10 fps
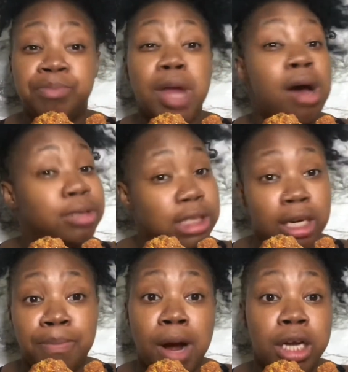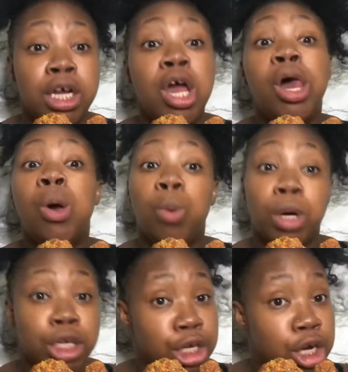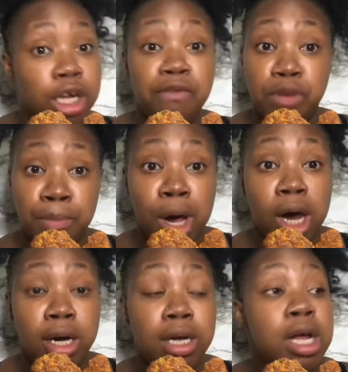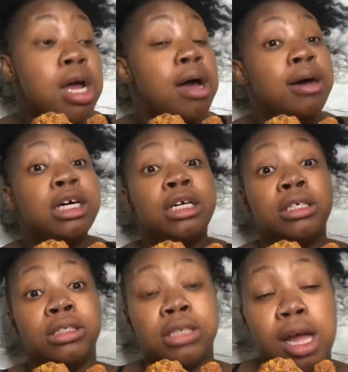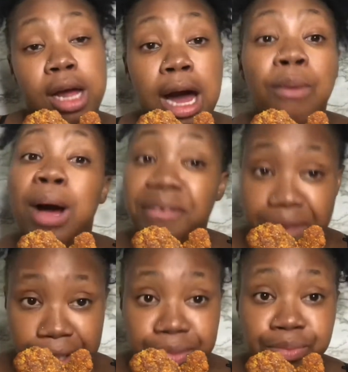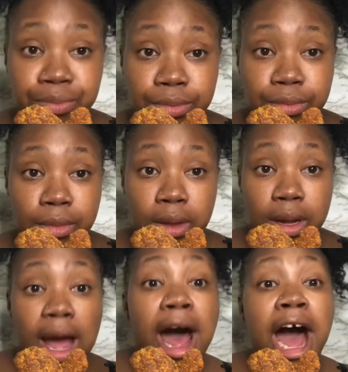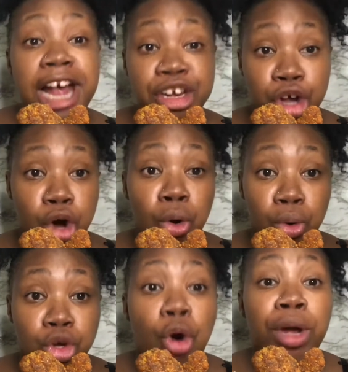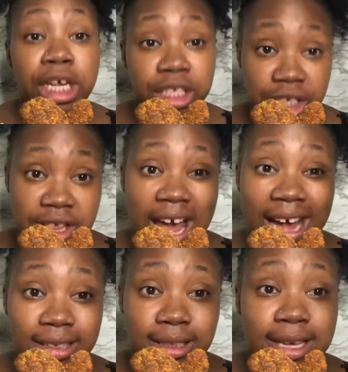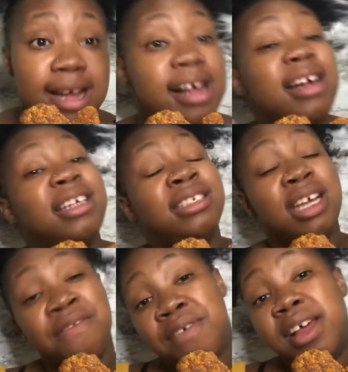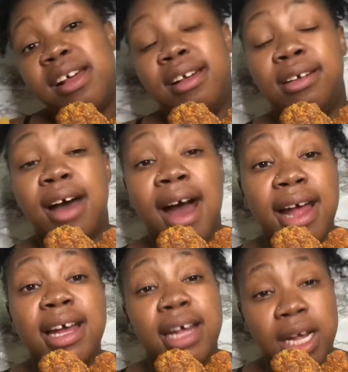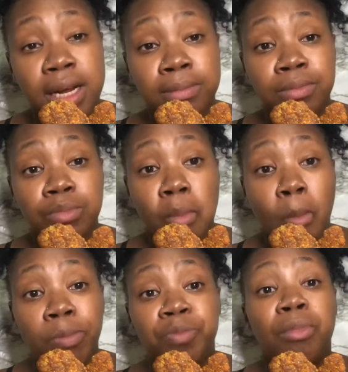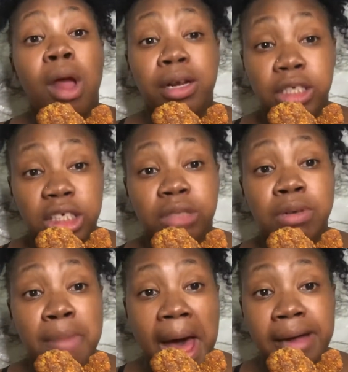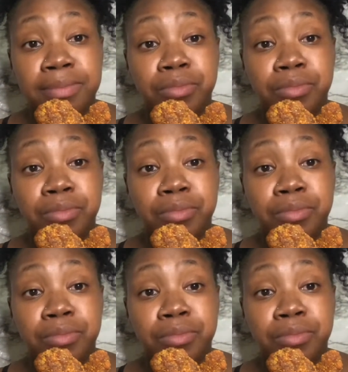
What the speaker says: outside the party, we're going to knock if you buck. However, I know going into that is if I hit him and he hits me back,